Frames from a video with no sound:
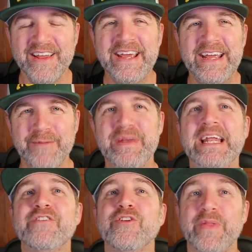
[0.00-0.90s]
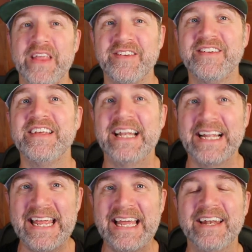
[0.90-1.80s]
in the meeting. So when they see it
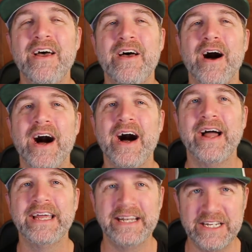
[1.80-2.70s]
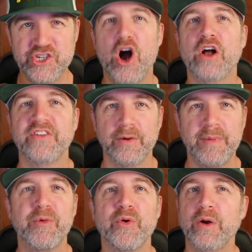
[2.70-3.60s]
again, uh, it, it, jogs their
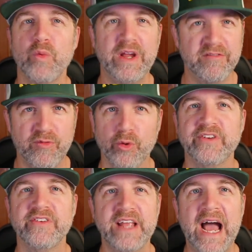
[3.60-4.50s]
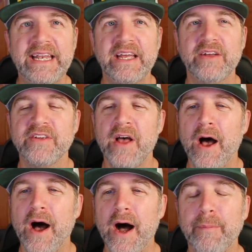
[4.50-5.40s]
memory, it reinforces the ideas.
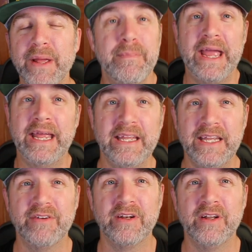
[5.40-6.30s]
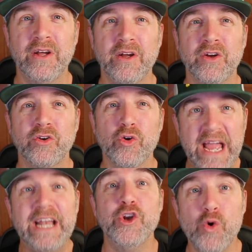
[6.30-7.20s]
Um, it may even
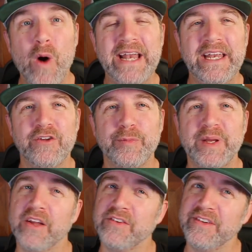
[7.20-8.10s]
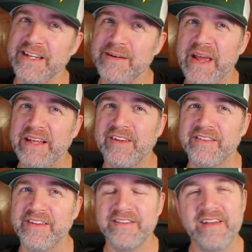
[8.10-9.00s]
create new ideas because it didn't make
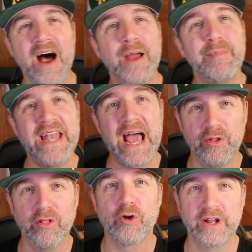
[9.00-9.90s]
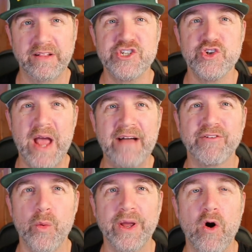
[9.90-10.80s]
sense at the time. But now, with learning that you have
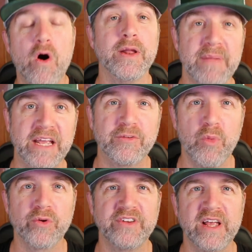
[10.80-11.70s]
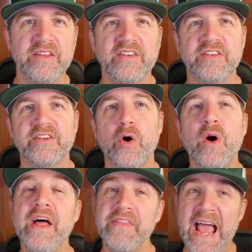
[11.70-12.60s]
going on, it makes more sense. And so
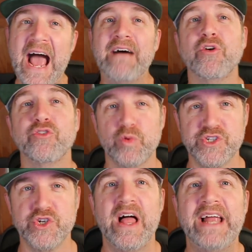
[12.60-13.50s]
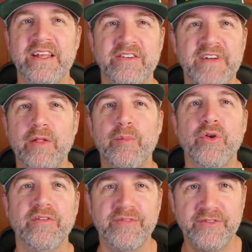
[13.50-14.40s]
they have those original ideas available
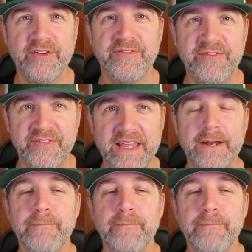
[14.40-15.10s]
to, to feed